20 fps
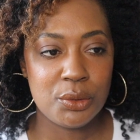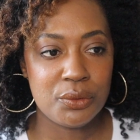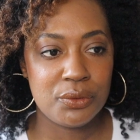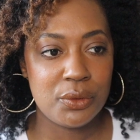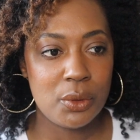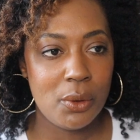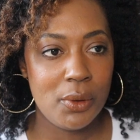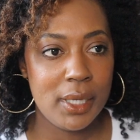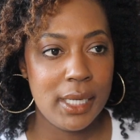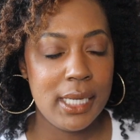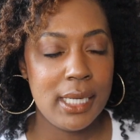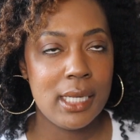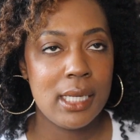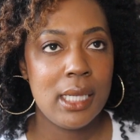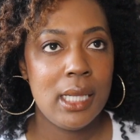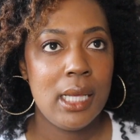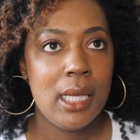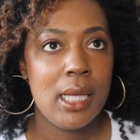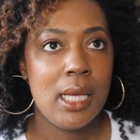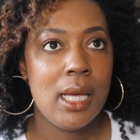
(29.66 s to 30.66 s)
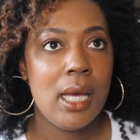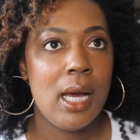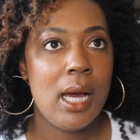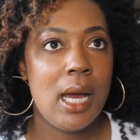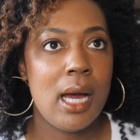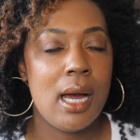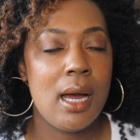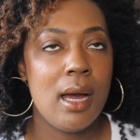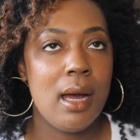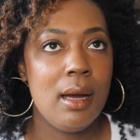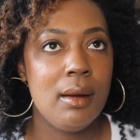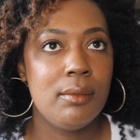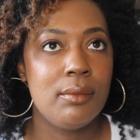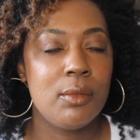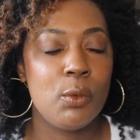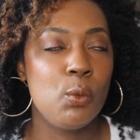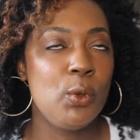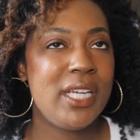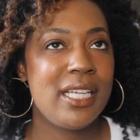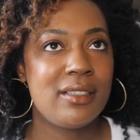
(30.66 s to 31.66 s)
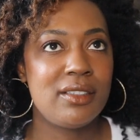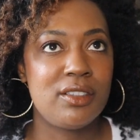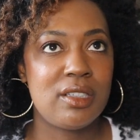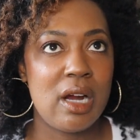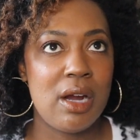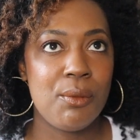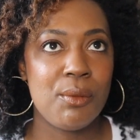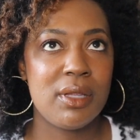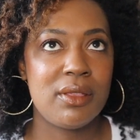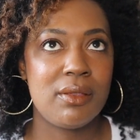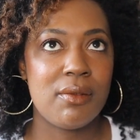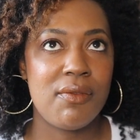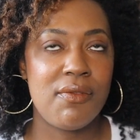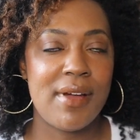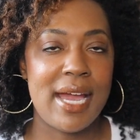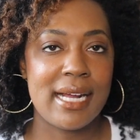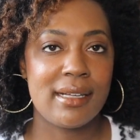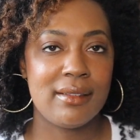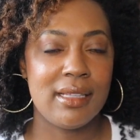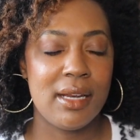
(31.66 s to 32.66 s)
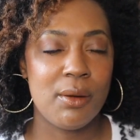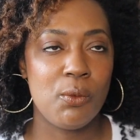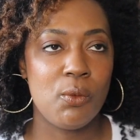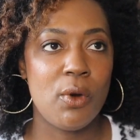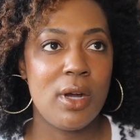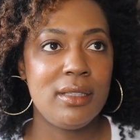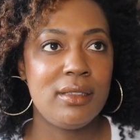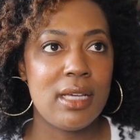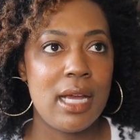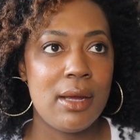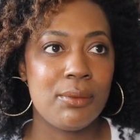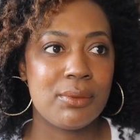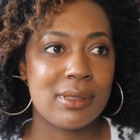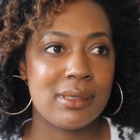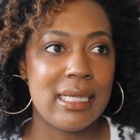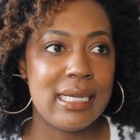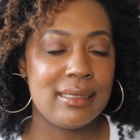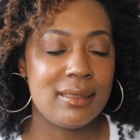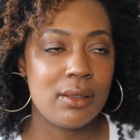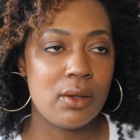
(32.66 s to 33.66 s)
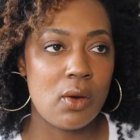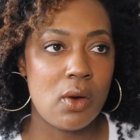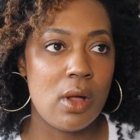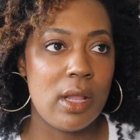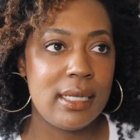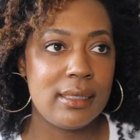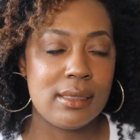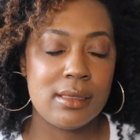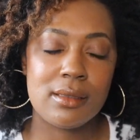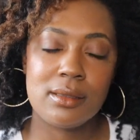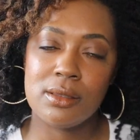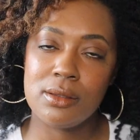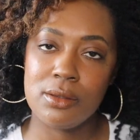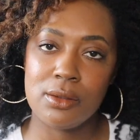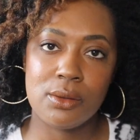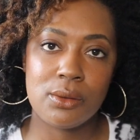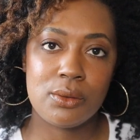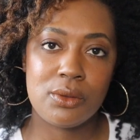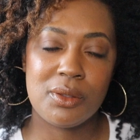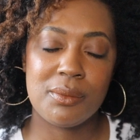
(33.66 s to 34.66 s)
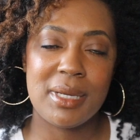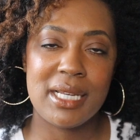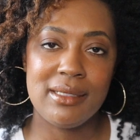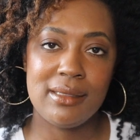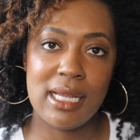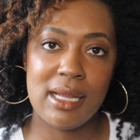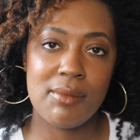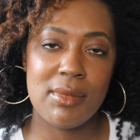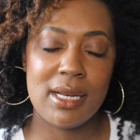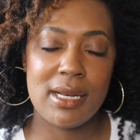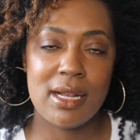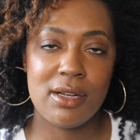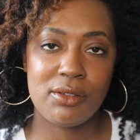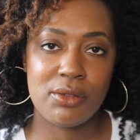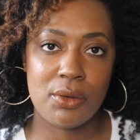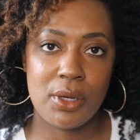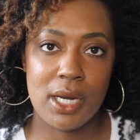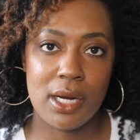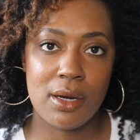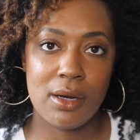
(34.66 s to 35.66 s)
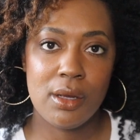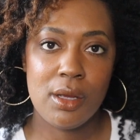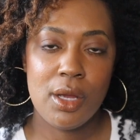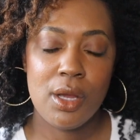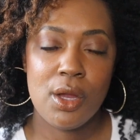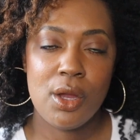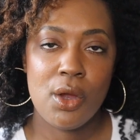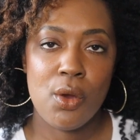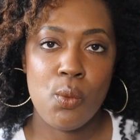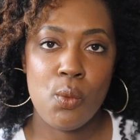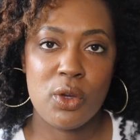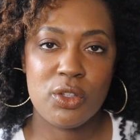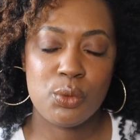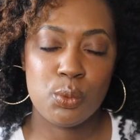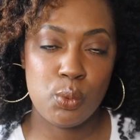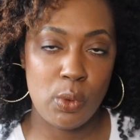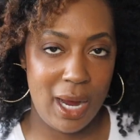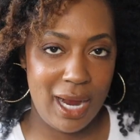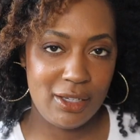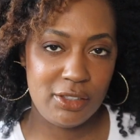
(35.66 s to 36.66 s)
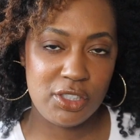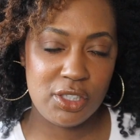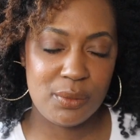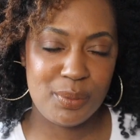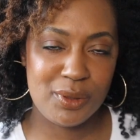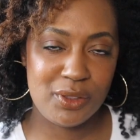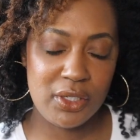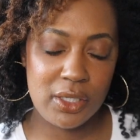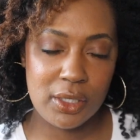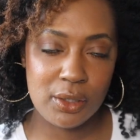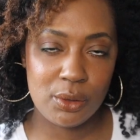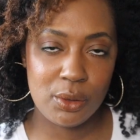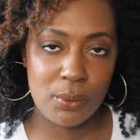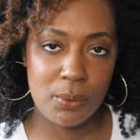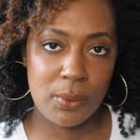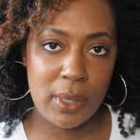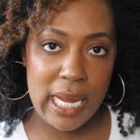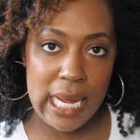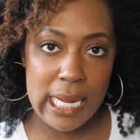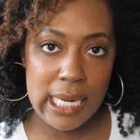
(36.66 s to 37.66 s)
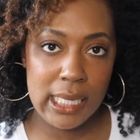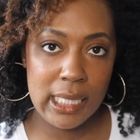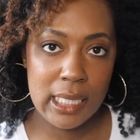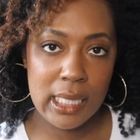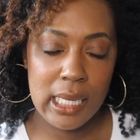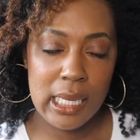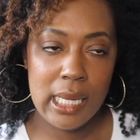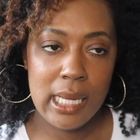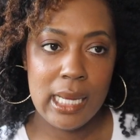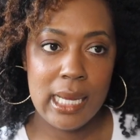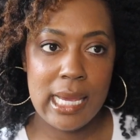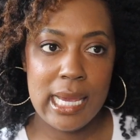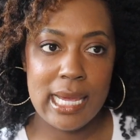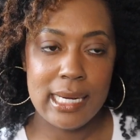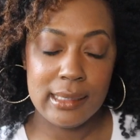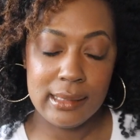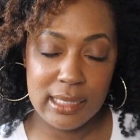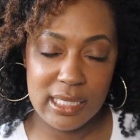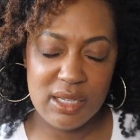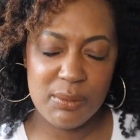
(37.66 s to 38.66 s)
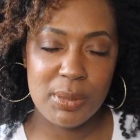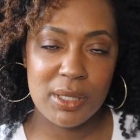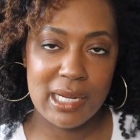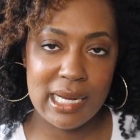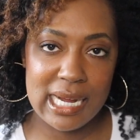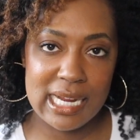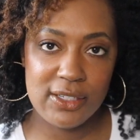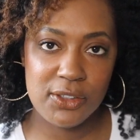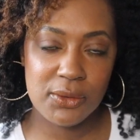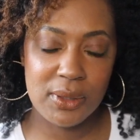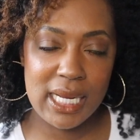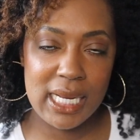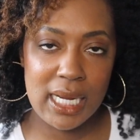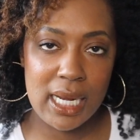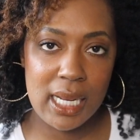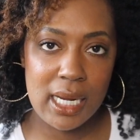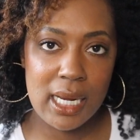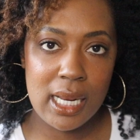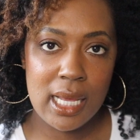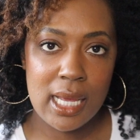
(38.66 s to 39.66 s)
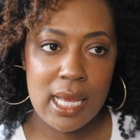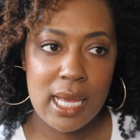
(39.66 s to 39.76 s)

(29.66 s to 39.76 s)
for it. We could start with the fact that once I realized that all I needed to do to maintain my natural hair was wash it a particular way and keep it hydrated,